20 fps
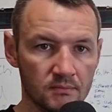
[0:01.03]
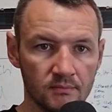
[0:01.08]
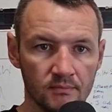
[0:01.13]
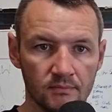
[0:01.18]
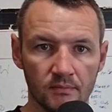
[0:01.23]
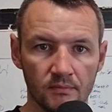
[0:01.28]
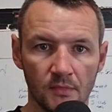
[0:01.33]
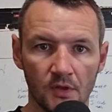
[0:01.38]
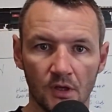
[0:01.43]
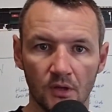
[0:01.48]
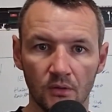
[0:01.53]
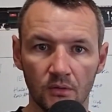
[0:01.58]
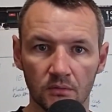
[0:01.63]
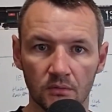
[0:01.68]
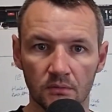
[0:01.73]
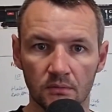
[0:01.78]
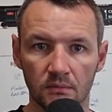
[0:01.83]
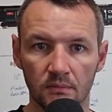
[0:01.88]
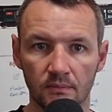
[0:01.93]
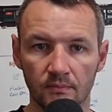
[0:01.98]
Hello,
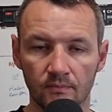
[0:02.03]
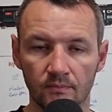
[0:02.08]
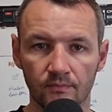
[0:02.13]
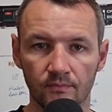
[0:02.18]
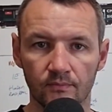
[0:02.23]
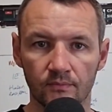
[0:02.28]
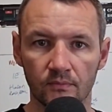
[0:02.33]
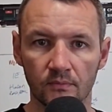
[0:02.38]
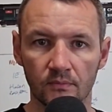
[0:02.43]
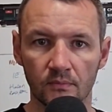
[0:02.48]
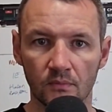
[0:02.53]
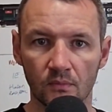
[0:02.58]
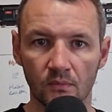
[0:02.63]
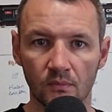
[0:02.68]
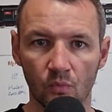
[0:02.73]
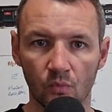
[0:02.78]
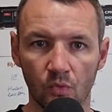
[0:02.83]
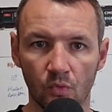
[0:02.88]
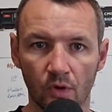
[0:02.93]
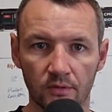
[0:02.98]

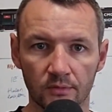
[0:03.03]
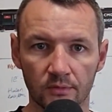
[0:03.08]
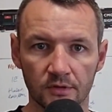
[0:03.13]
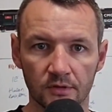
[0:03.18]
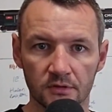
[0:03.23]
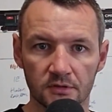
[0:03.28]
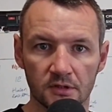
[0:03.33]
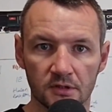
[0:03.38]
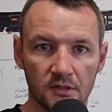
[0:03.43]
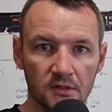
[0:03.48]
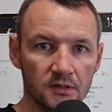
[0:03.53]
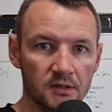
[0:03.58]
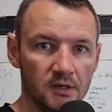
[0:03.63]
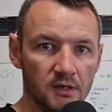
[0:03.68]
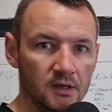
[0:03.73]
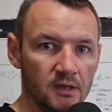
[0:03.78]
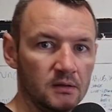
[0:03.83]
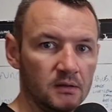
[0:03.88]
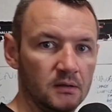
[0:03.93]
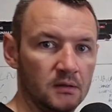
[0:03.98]
welcome to the Signalling Guy.
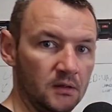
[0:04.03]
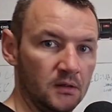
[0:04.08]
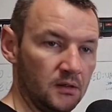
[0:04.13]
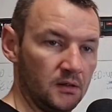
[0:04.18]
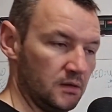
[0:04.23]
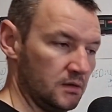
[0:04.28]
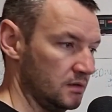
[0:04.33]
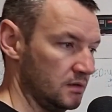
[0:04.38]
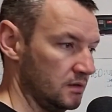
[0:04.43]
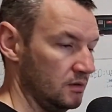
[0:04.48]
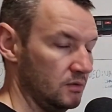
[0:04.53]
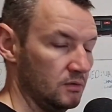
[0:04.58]
Now,